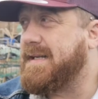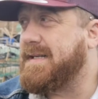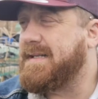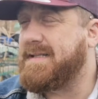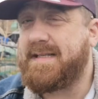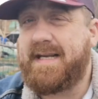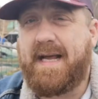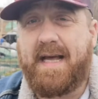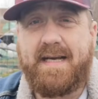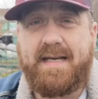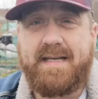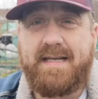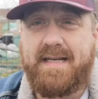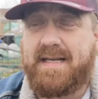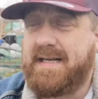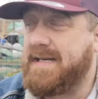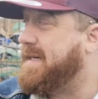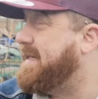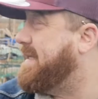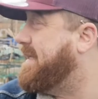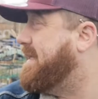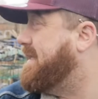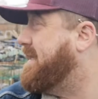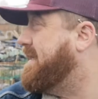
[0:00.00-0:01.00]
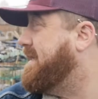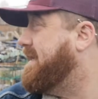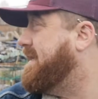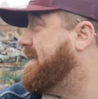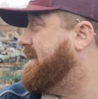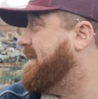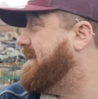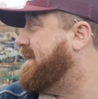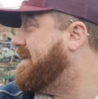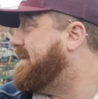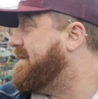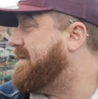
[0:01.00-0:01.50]
secondly,
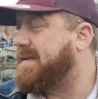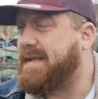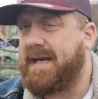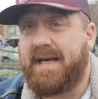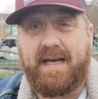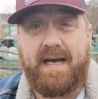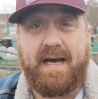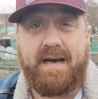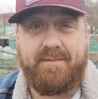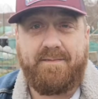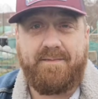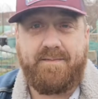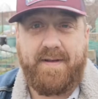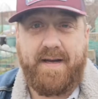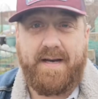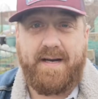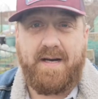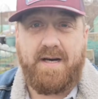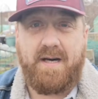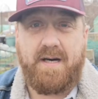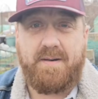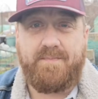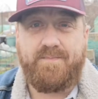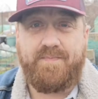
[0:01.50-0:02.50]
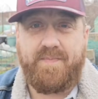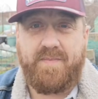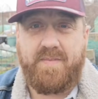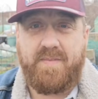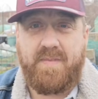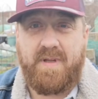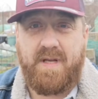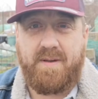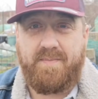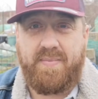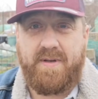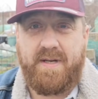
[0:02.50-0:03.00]
they are
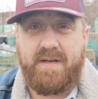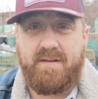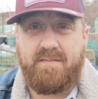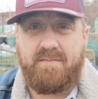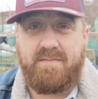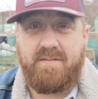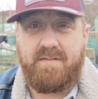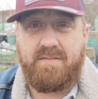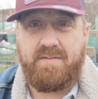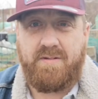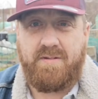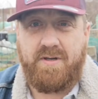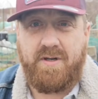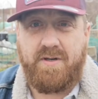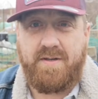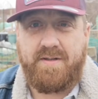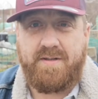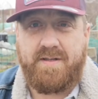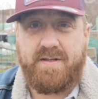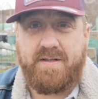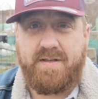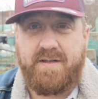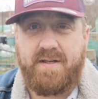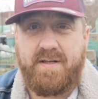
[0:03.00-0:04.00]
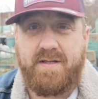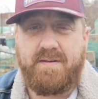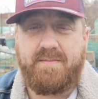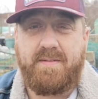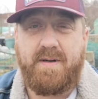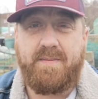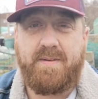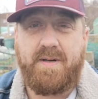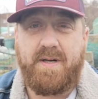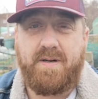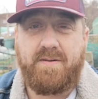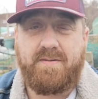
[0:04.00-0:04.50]
a bit nuts at the
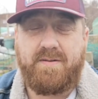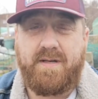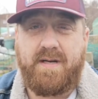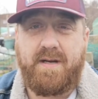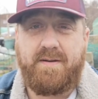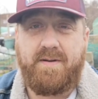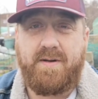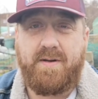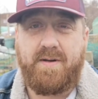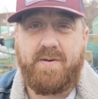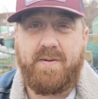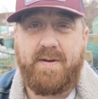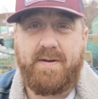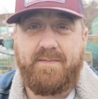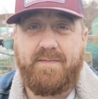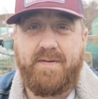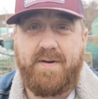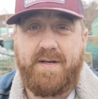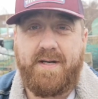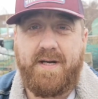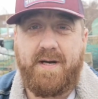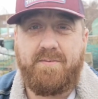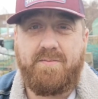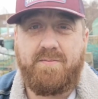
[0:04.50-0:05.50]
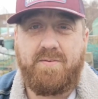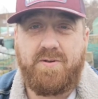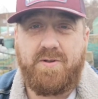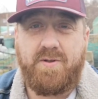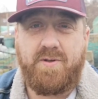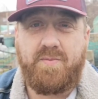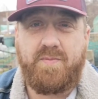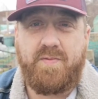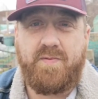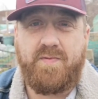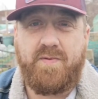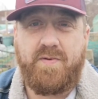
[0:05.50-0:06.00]
moment. I'll give you a quick video, we'll
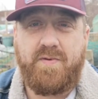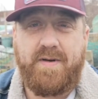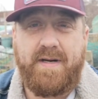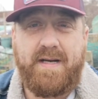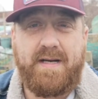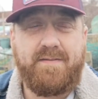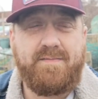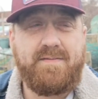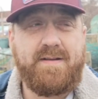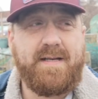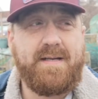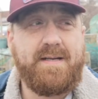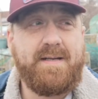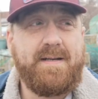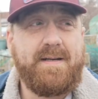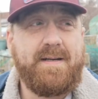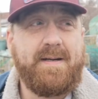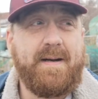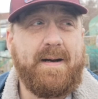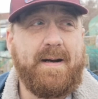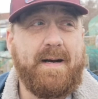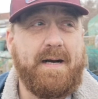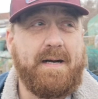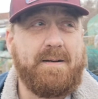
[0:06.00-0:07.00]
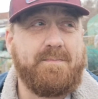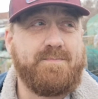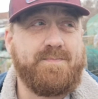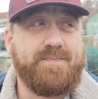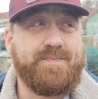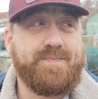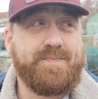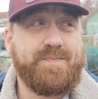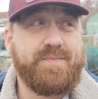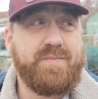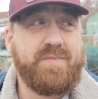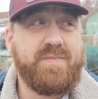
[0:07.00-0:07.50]
do a before and after.
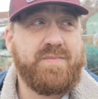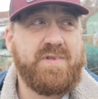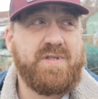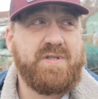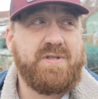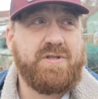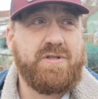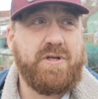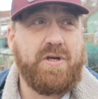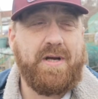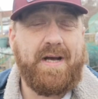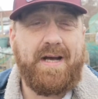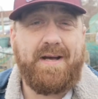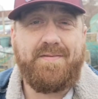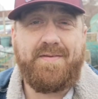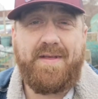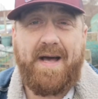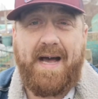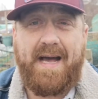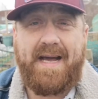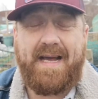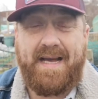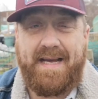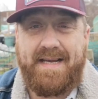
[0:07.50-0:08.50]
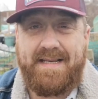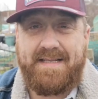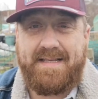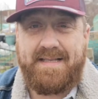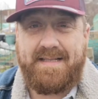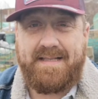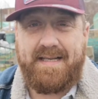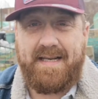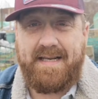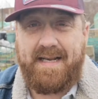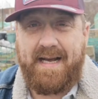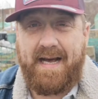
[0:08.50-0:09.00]
So yeah, that is
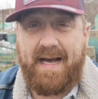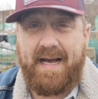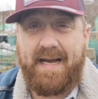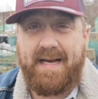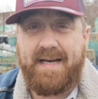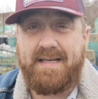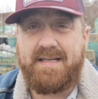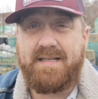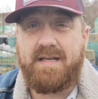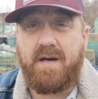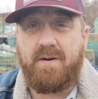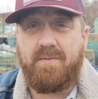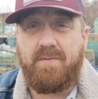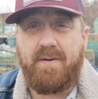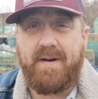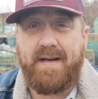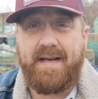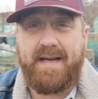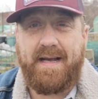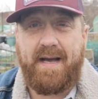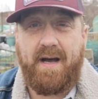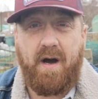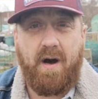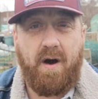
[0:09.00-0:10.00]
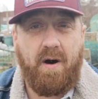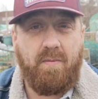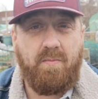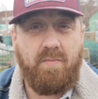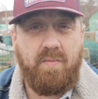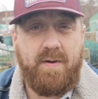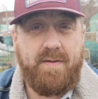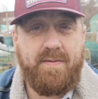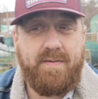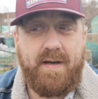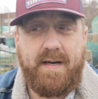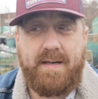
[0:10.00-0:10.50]
today's. I want to get on
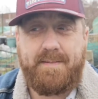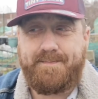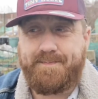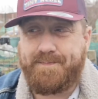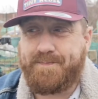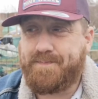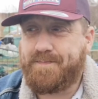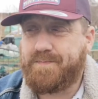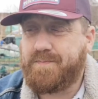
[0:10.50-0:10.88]
with that.